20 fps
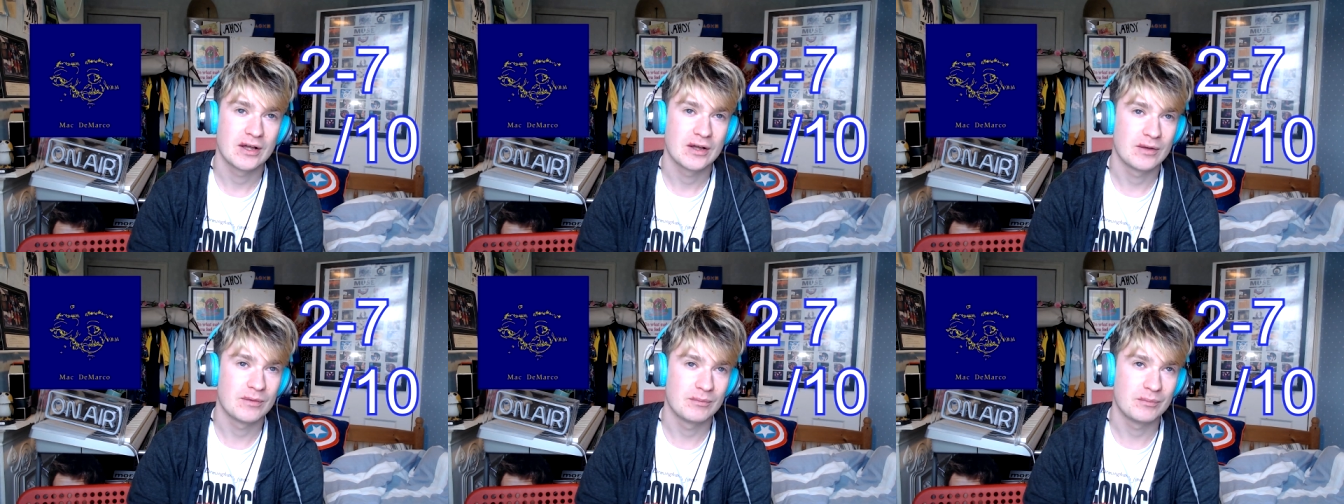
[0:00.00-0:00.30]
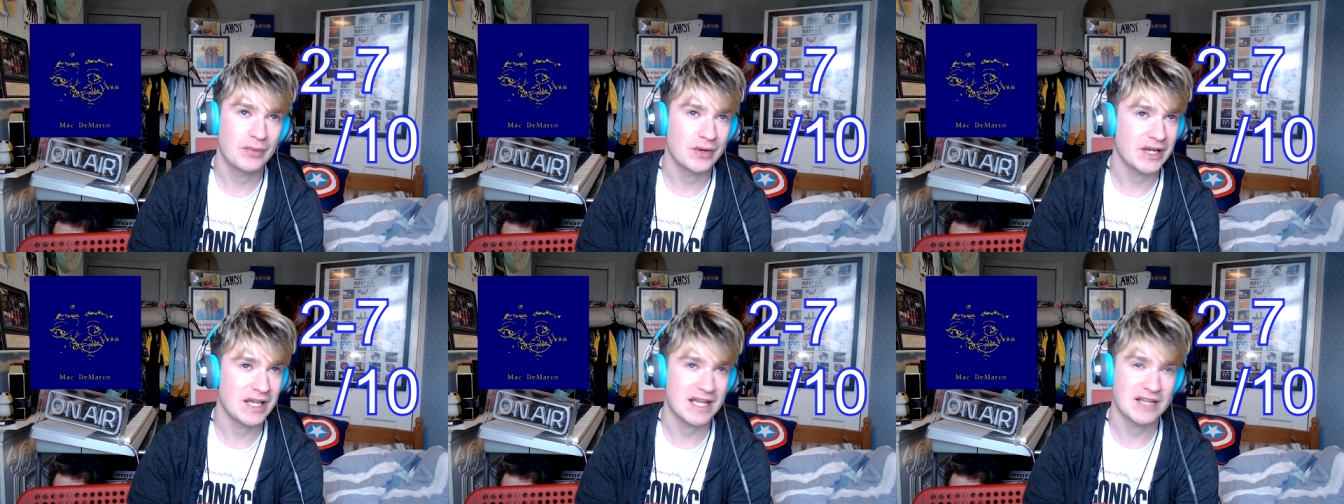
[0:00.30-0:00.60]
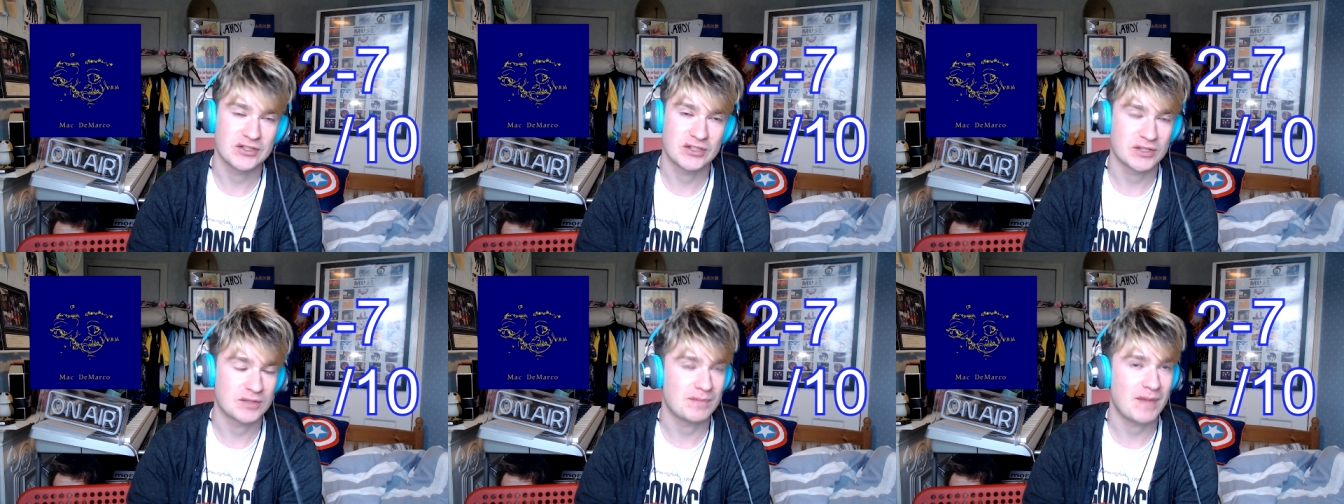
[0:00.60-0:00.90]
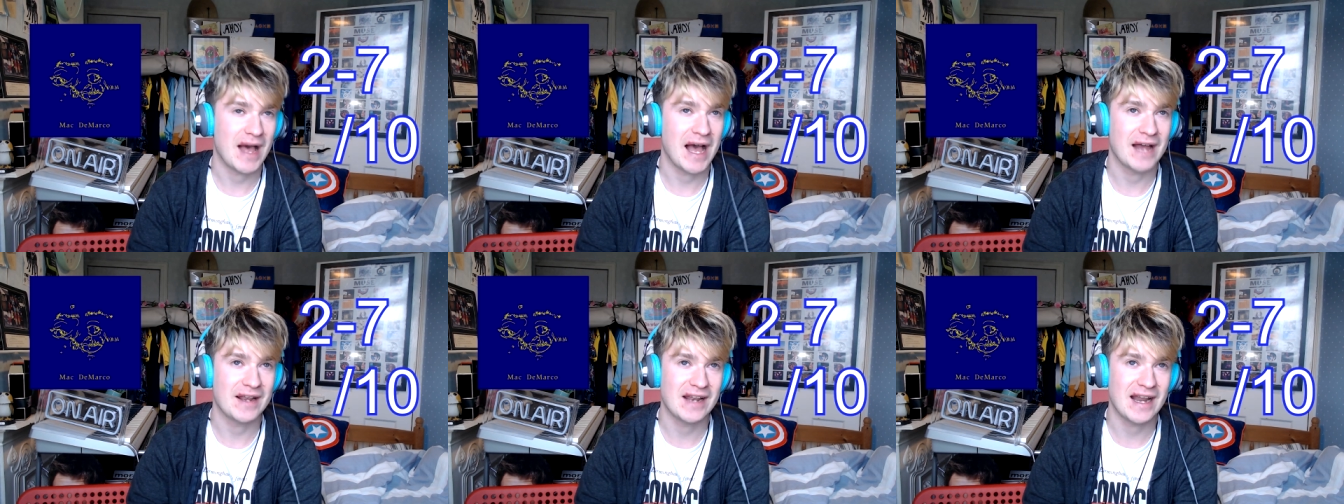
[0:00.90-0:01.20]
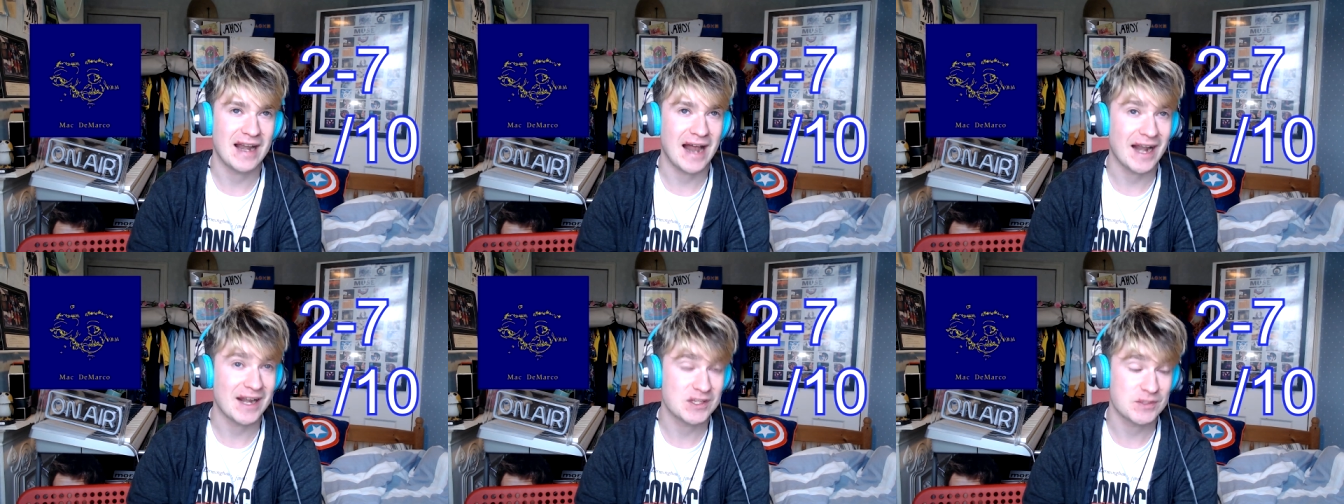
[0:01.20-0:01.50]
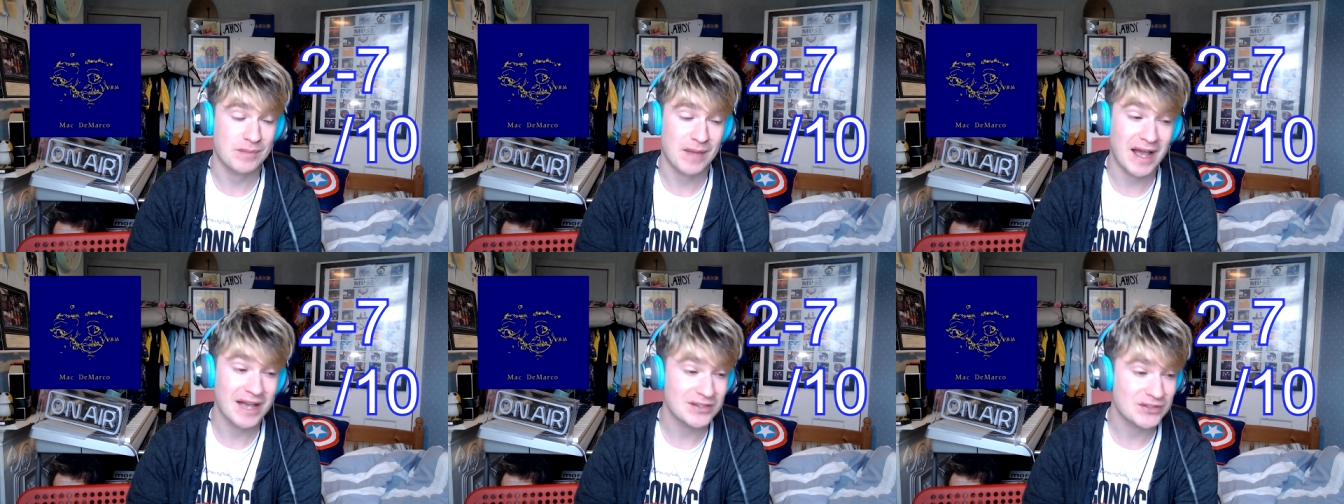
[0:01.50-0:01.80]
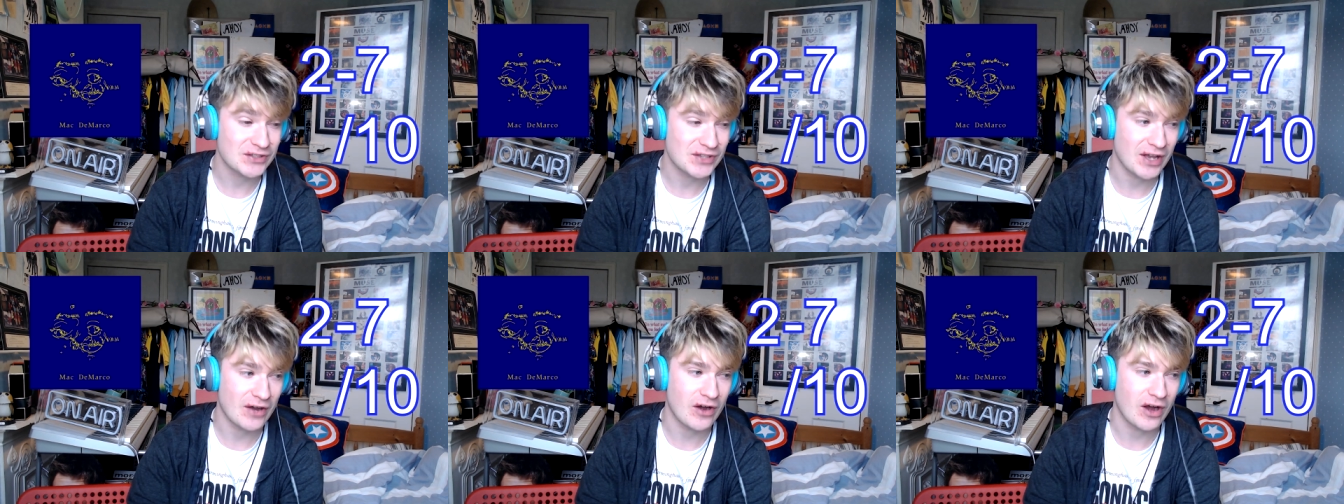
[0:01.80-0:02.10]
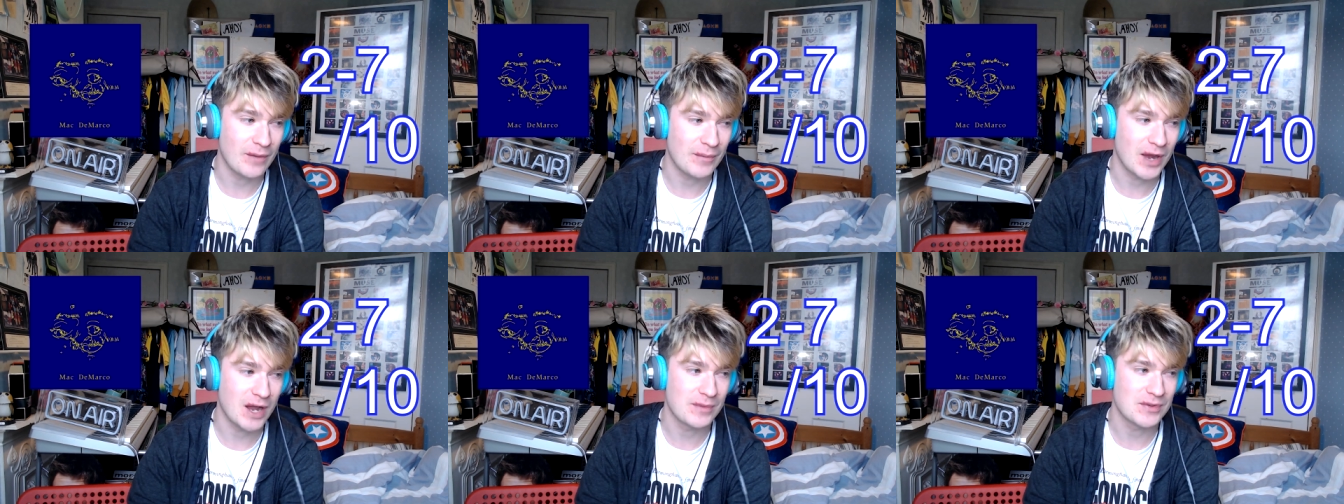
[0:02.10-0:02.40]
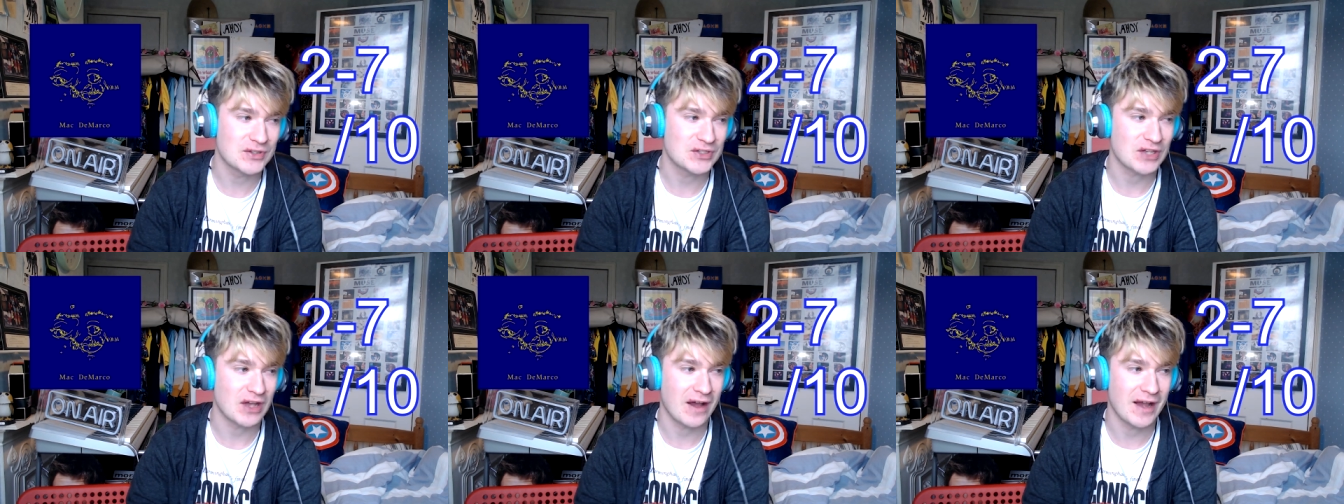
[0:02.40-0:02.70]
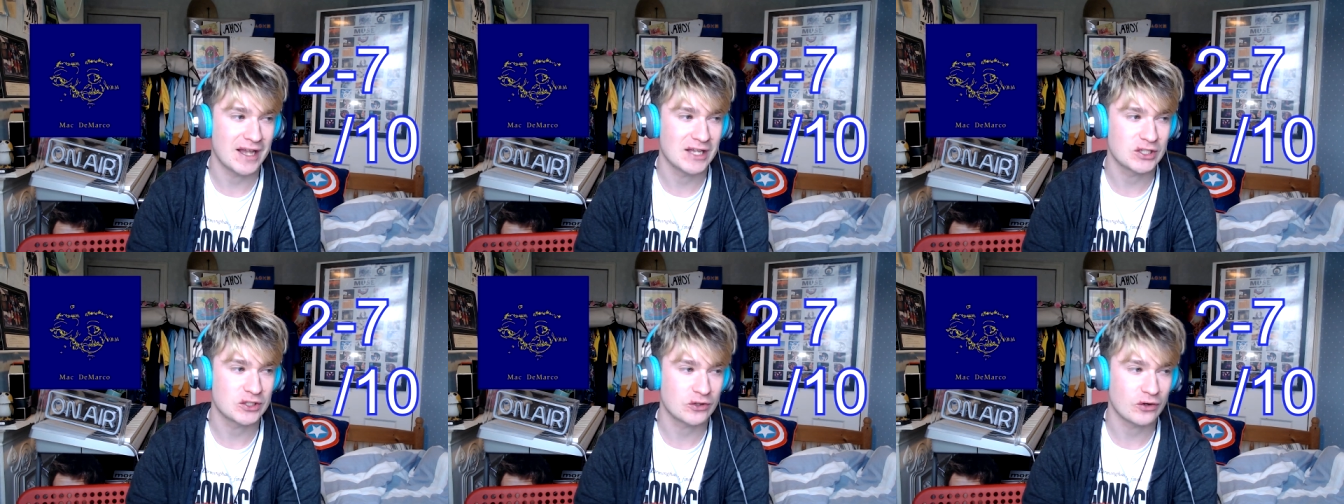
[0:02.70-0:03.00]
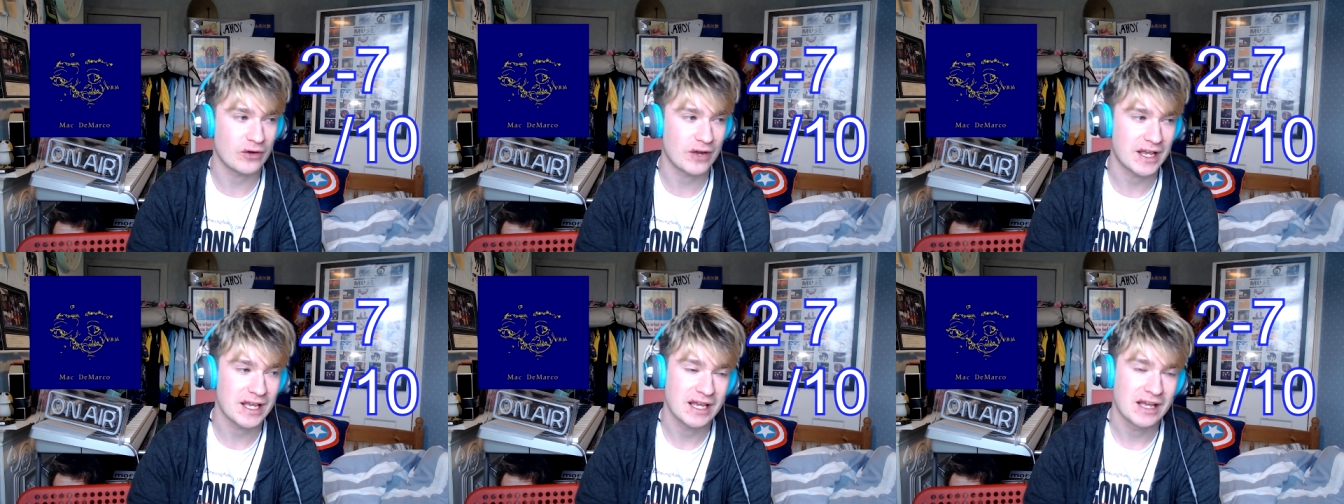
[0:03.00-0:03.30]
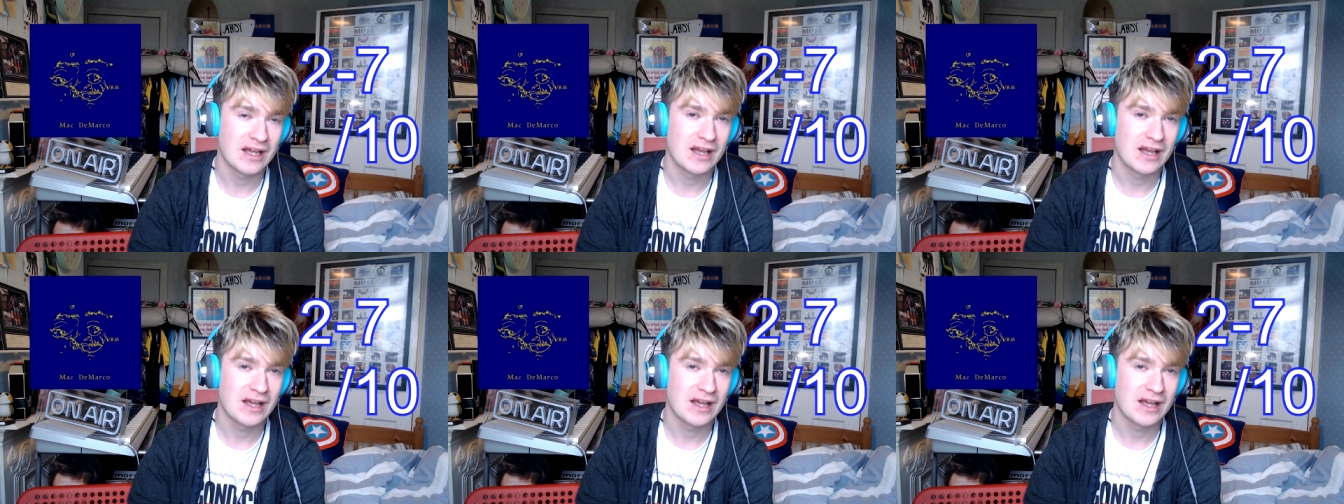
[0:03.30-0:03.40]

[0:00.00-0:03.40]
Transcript: but it is just bad. And then at its best there are moments that I enjoy.